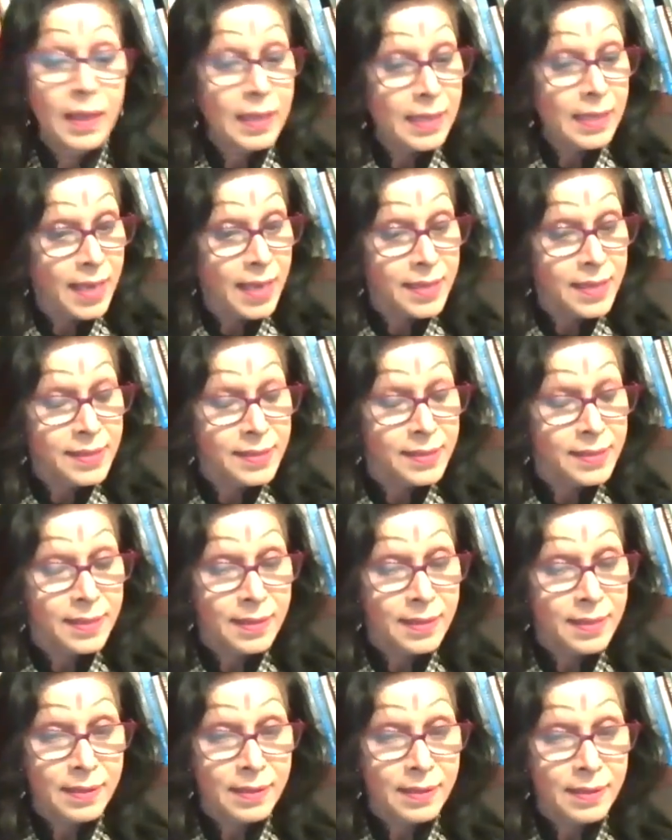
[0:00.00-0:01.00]
Yes,
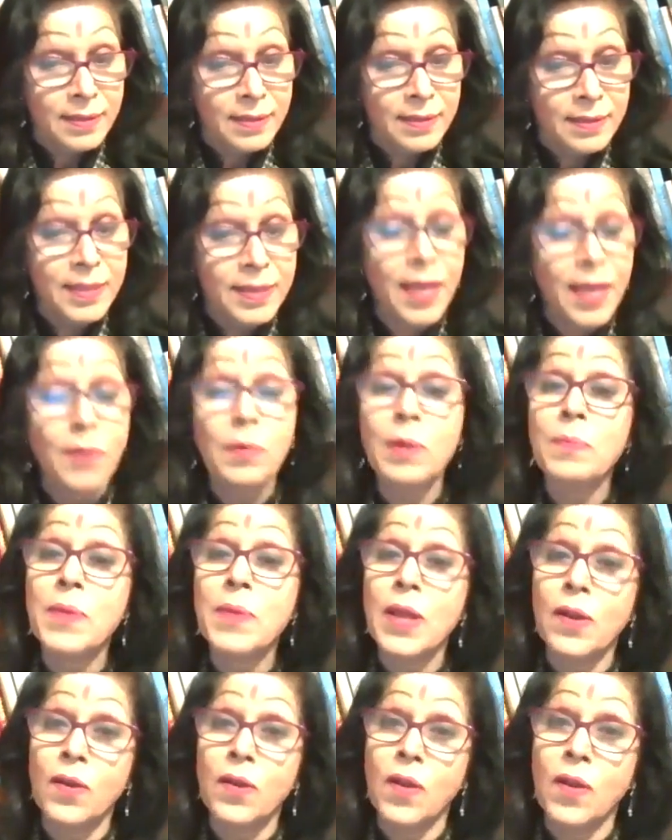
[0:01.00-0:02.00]
there will
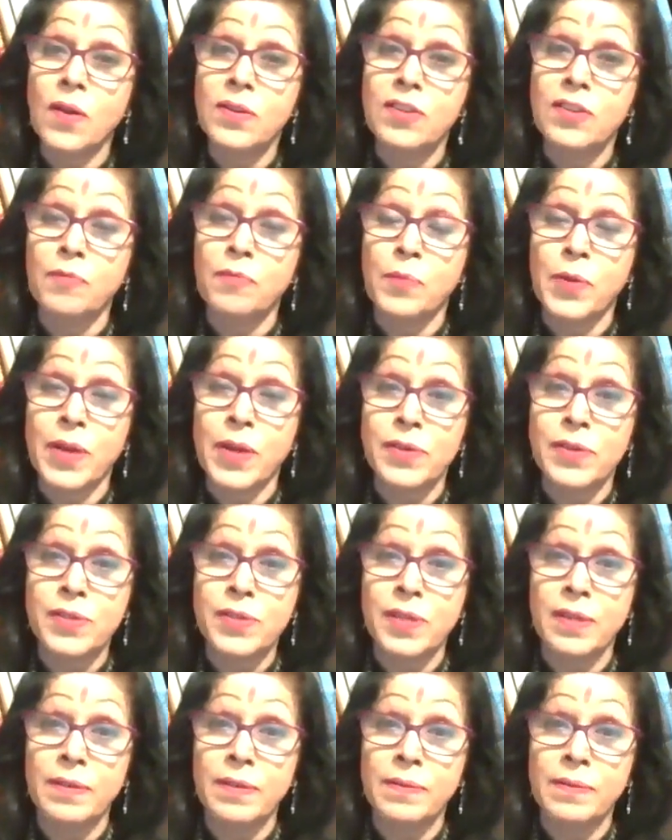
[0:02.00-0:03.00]
be a lot of
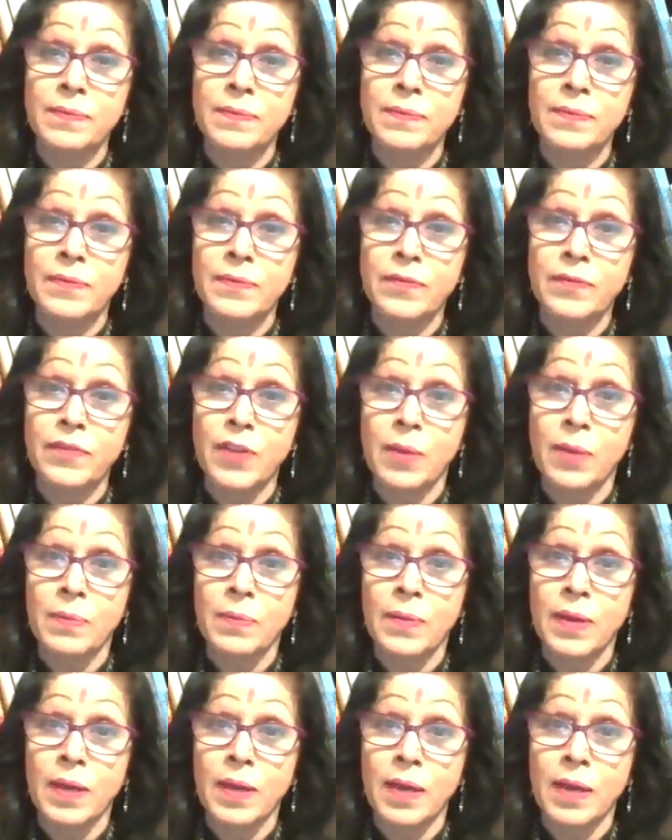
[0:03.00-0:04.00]
pressure
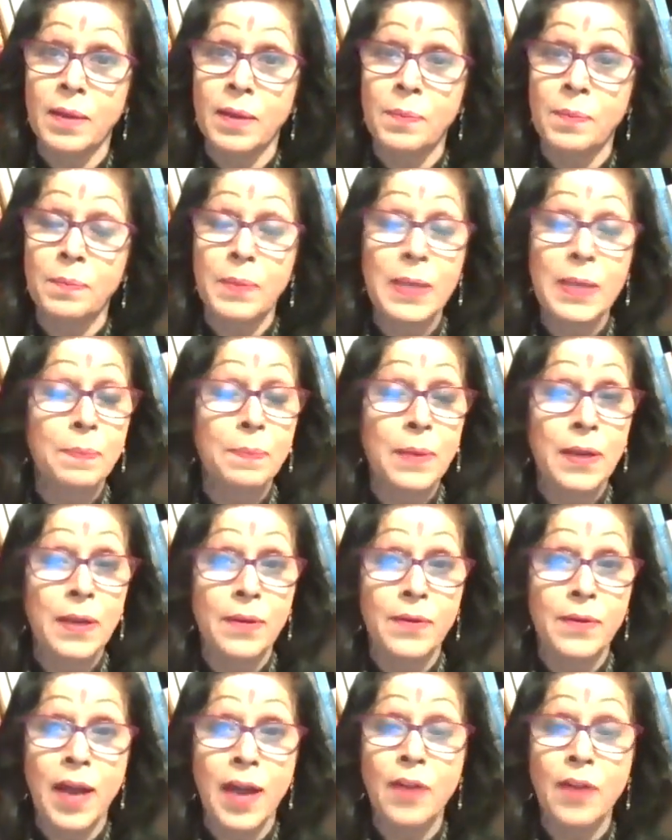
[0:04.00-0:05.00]
from people
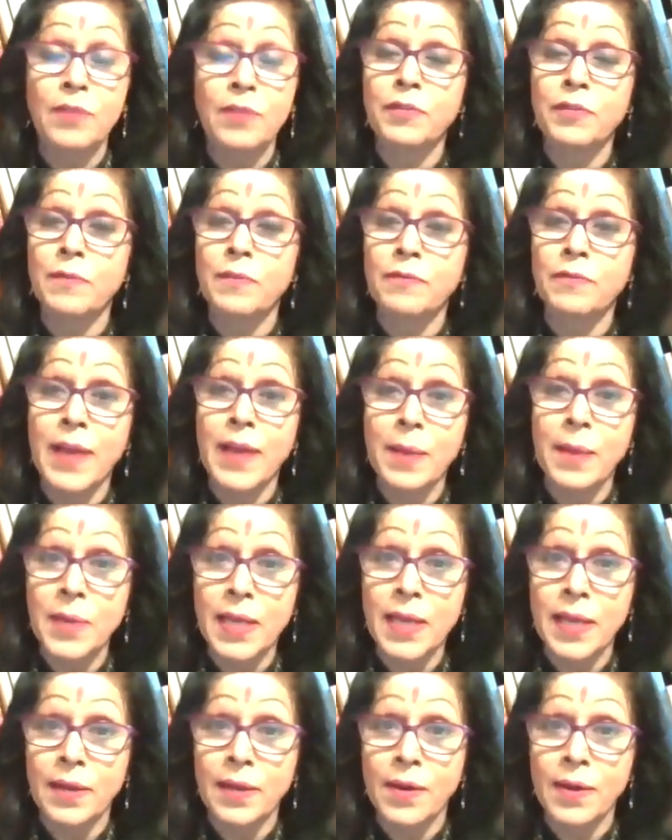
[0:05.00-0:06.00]
around, from
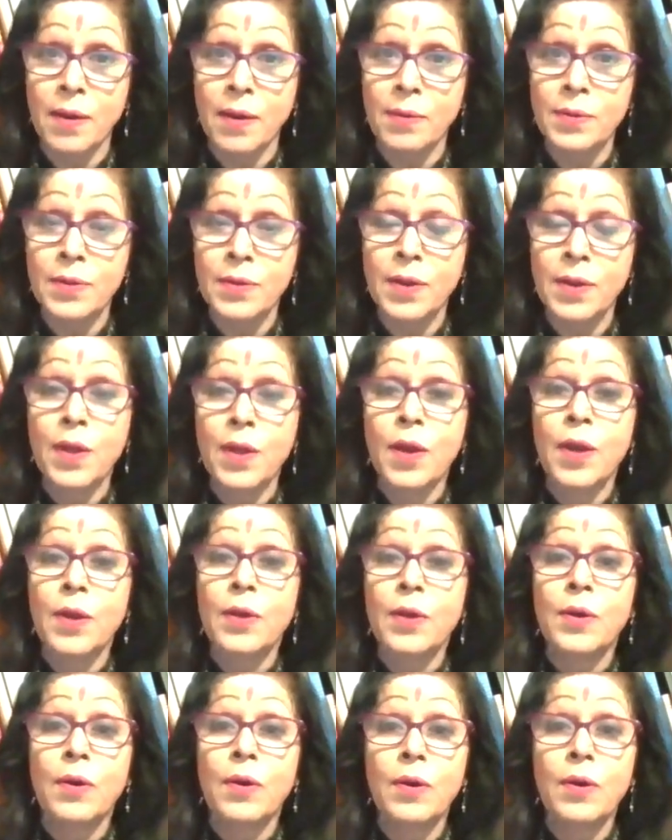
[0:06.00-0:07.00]
family around,
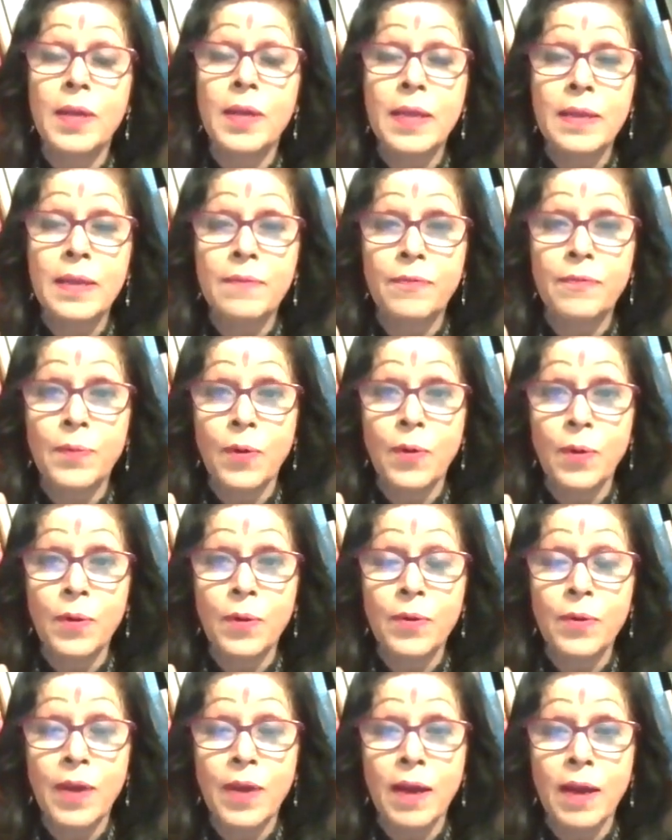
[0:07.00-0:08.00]

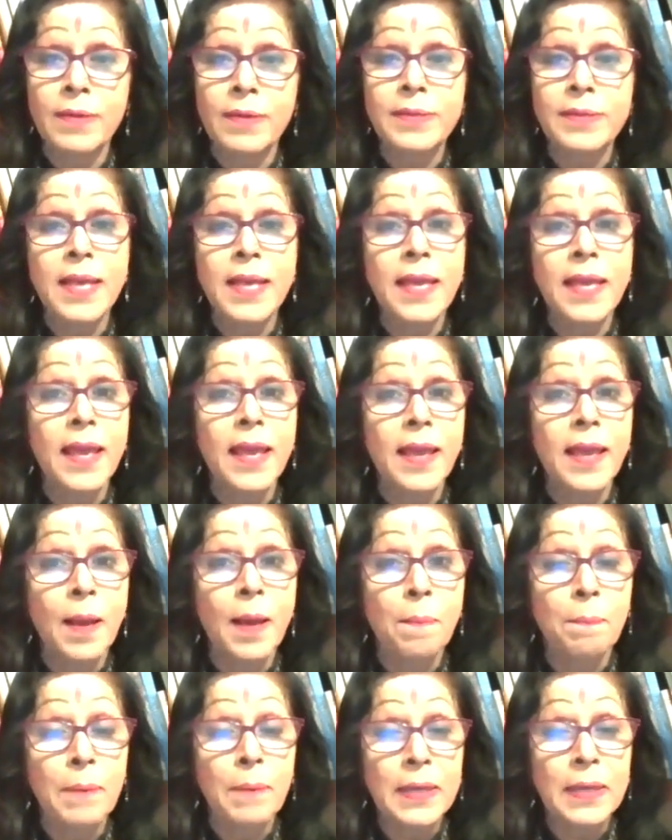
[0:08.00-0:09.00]
for taking
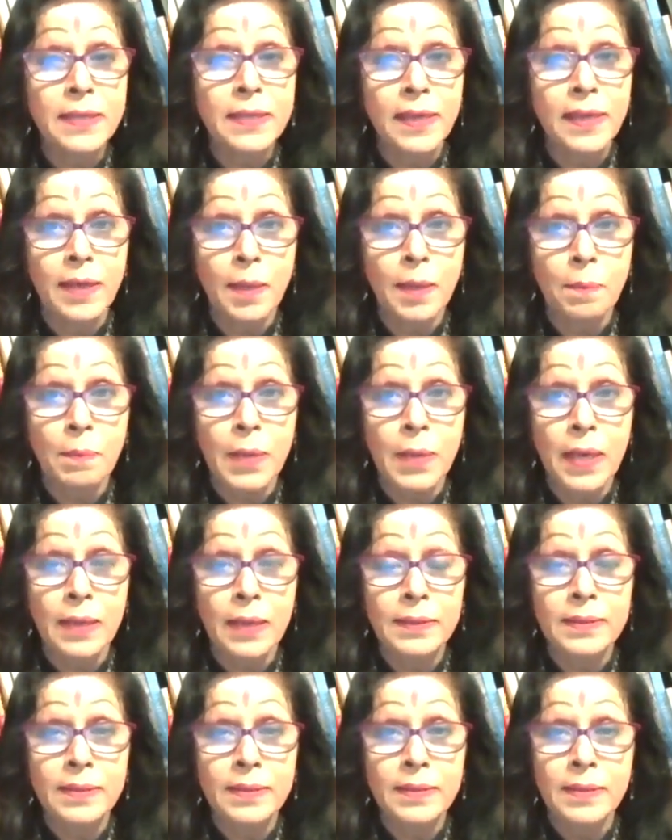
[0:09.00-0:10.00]
a particular path.
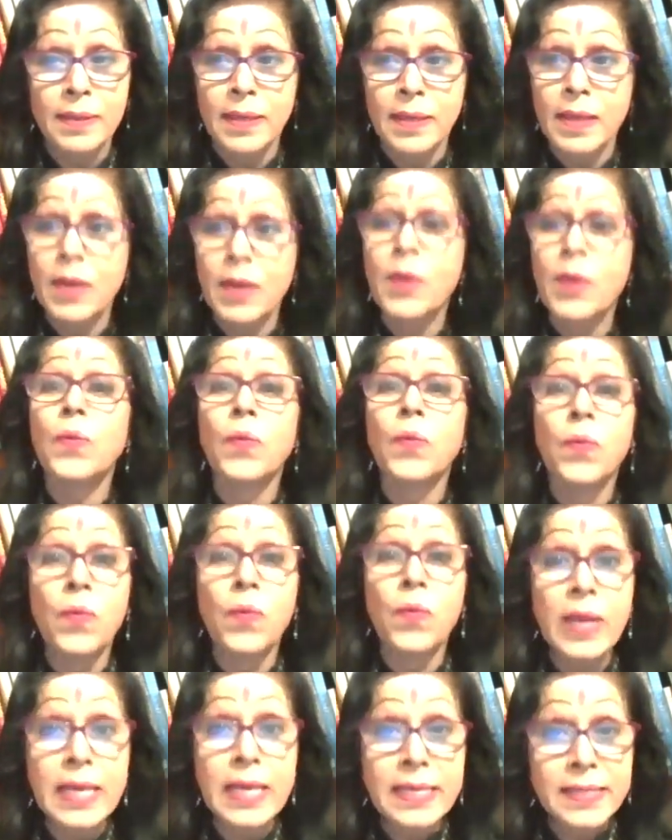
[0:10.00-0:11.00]

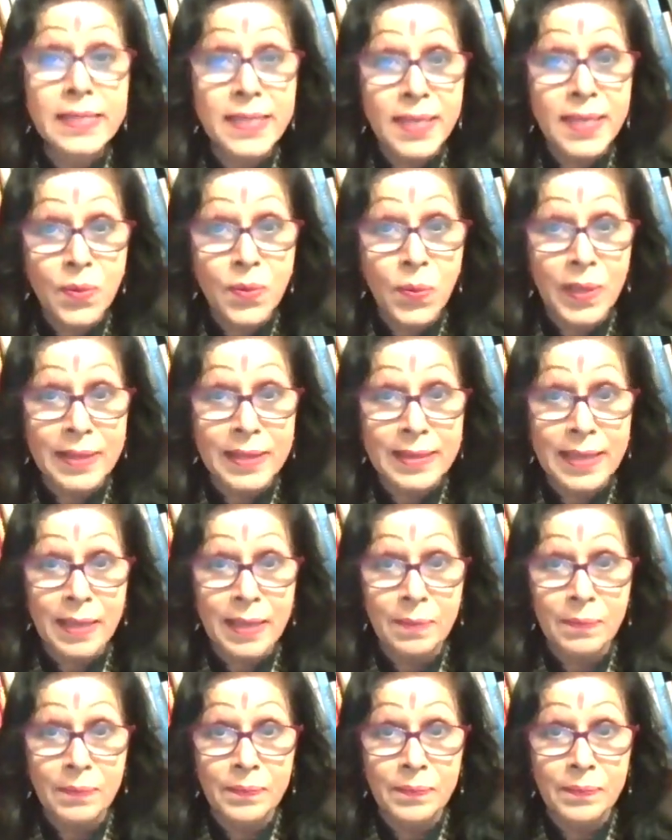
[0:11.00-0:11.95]
Reason with them.